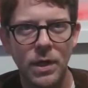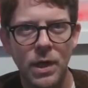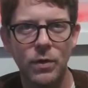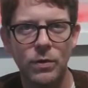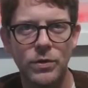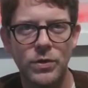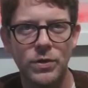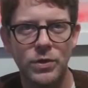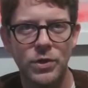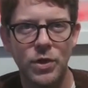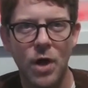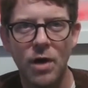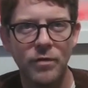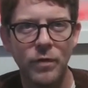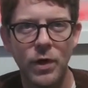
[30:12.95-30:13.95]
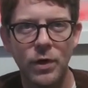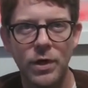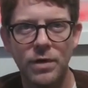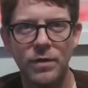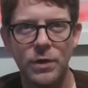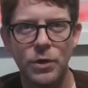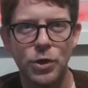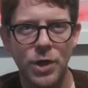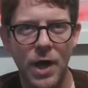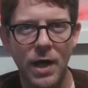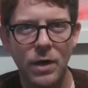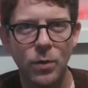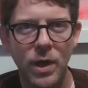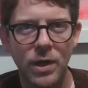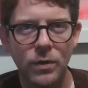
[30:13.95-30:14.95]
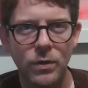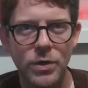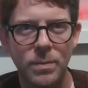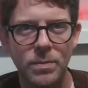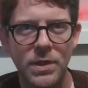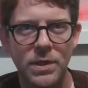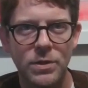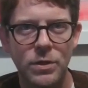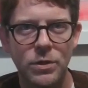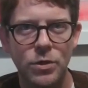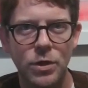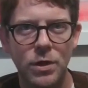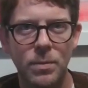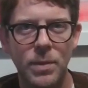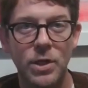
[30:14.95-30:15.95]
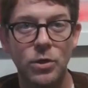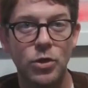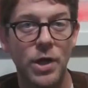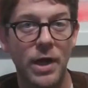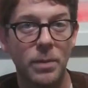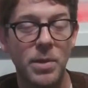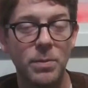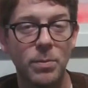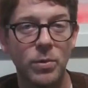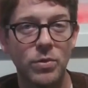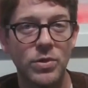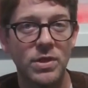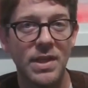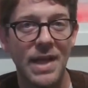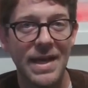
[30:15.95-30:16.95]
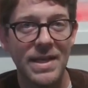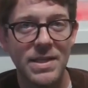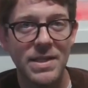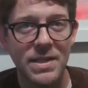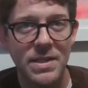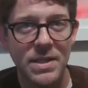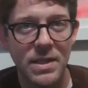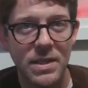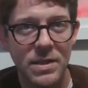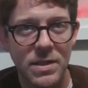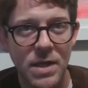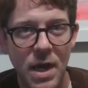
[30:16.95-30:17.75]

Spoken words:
There's software to even check whether something's legitimate, check people's licenses.